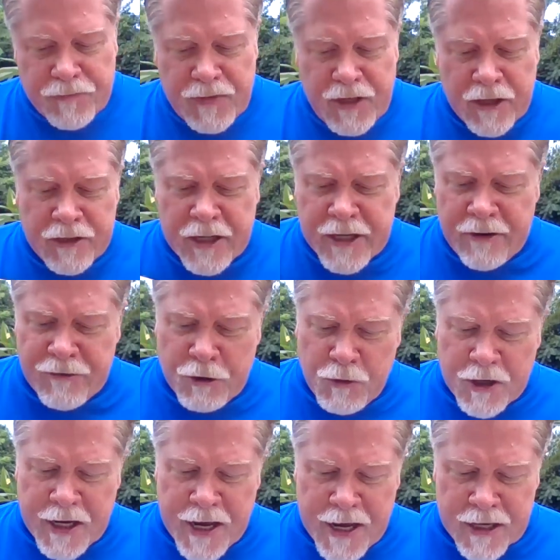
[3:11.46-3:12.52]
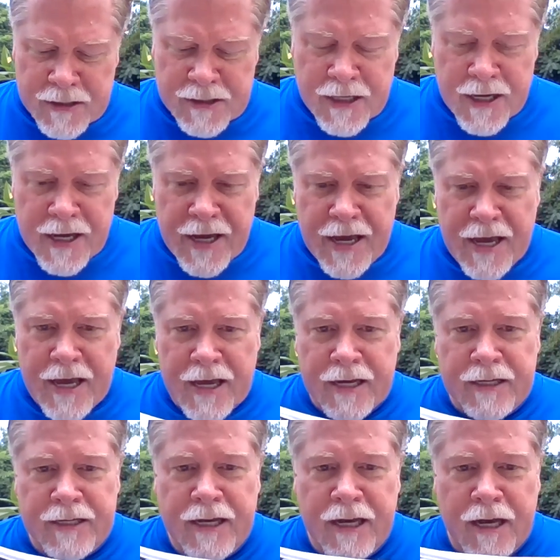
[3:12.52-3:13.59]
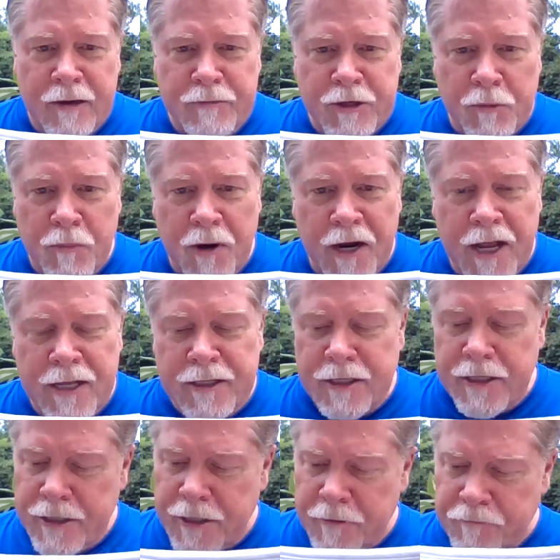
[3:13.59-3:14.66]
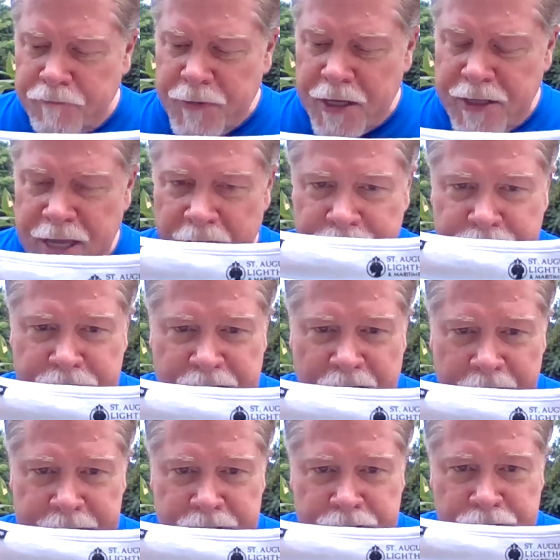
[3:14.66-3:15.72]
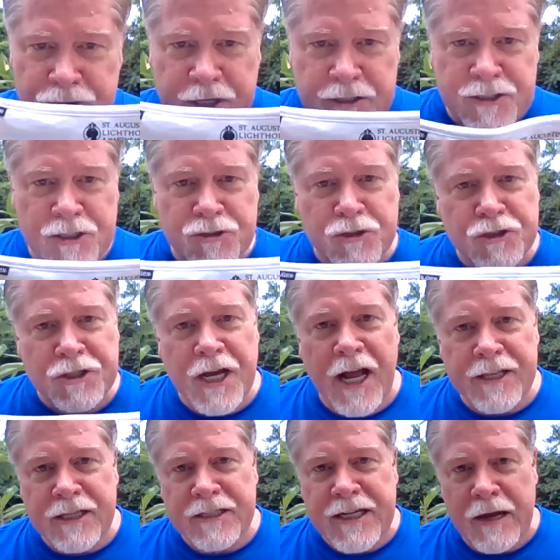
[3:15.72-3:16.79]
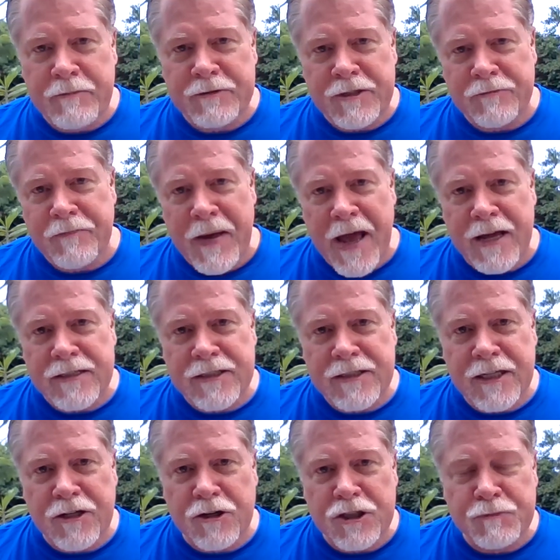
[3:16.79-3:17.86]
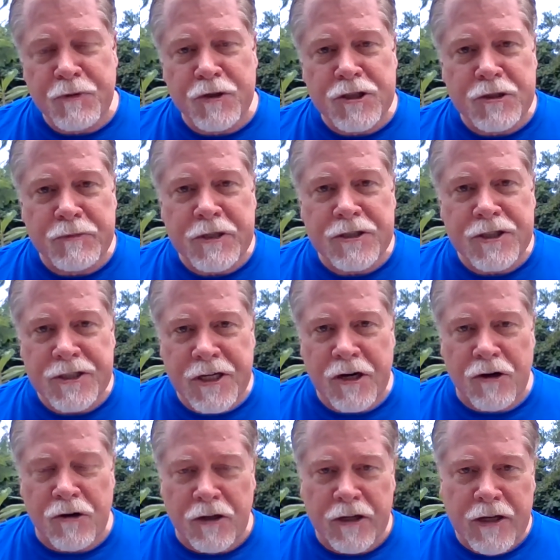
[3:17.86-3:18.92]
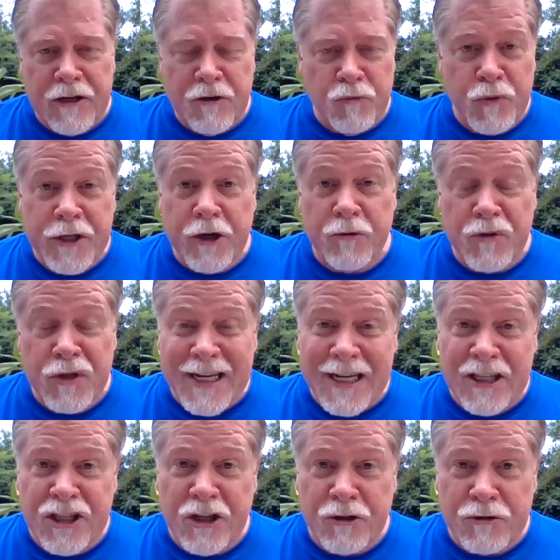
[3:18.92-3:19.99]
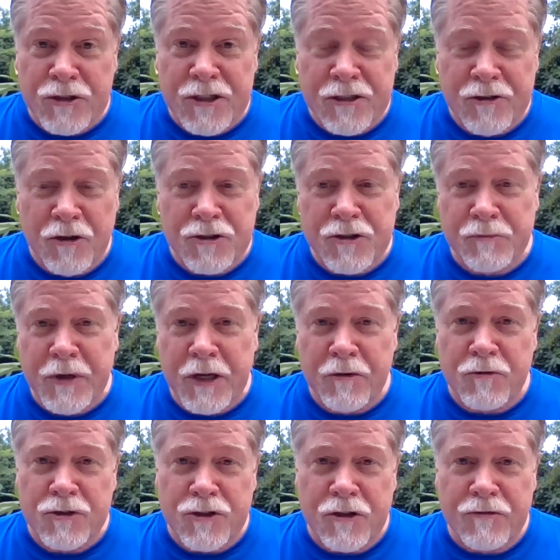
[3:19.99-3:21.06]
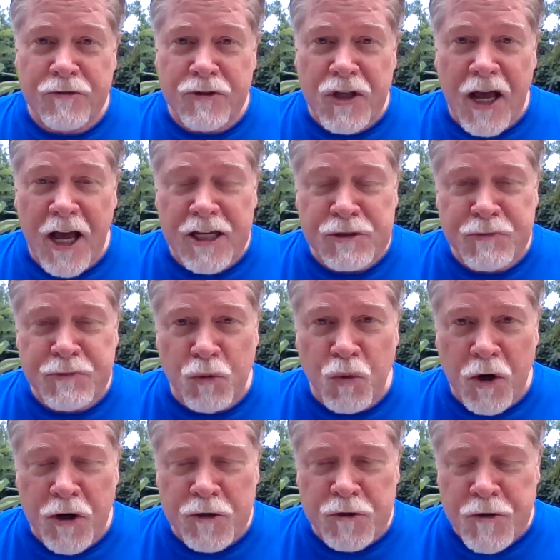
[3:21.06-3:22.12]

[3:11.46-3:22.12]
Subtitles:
that everyone has, and they're branded, and they have tie strings. These are not the types of masks that are supposed to be sterile. We don't need those. Those are being reserved for the hospital workers.